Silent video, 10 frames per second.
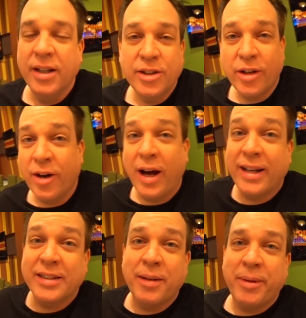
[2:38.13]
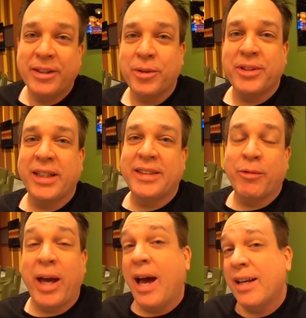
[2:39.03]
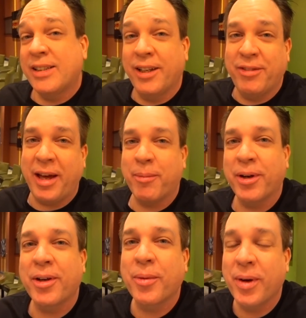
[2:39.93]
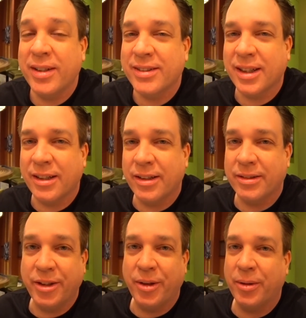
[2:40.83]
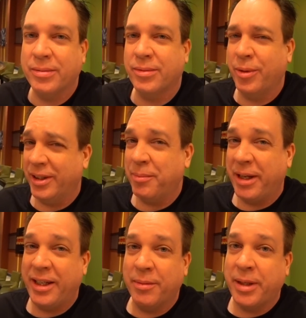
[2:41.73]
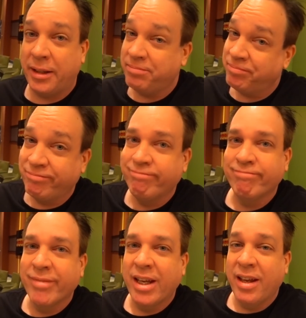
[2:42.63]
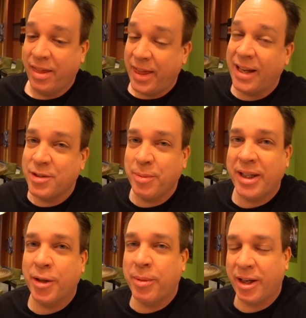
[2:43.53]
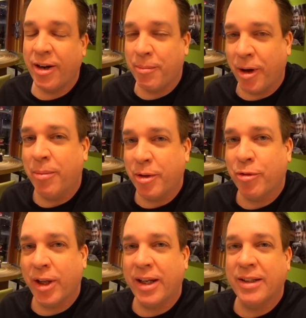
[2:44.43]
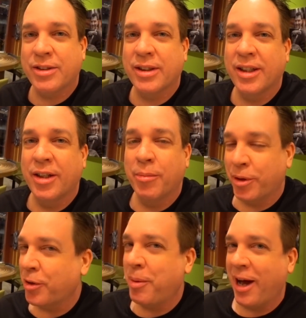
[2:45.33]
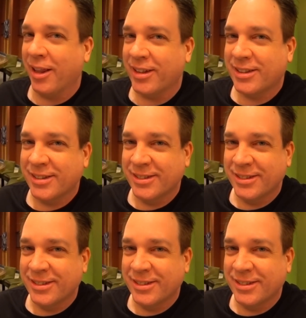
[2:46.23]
So, you know, I guess I'm being too sensitive. We asked if that burger was, really medium, and that's medium here at Bobby Flay's Burger Palace.